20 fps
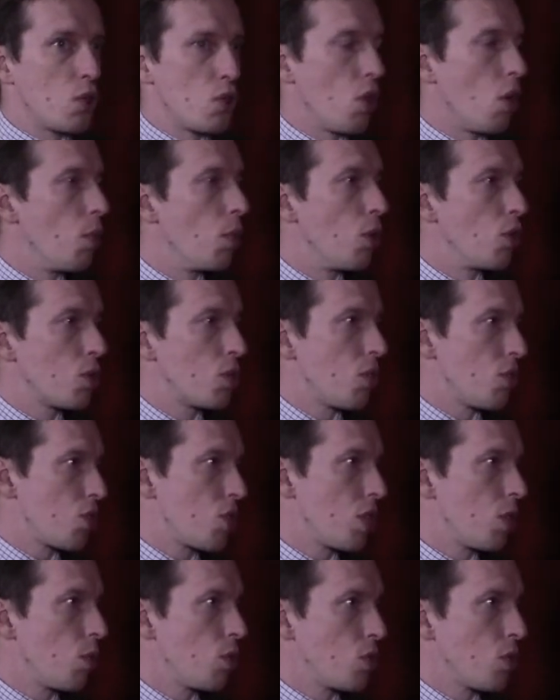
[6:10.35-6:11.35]
almost or
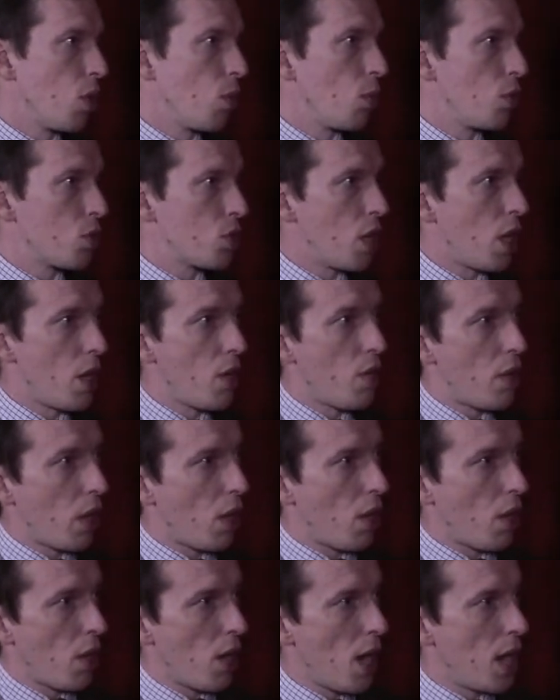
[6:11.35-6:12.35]
she was almost
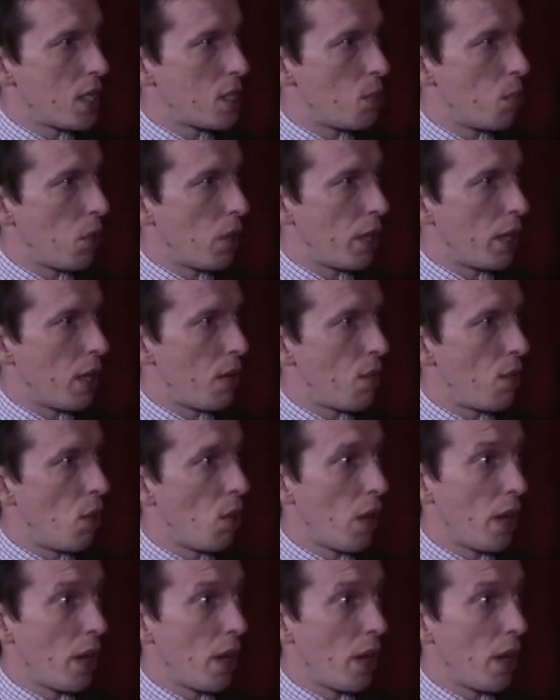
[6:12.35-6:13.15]
unrecognizable in that role.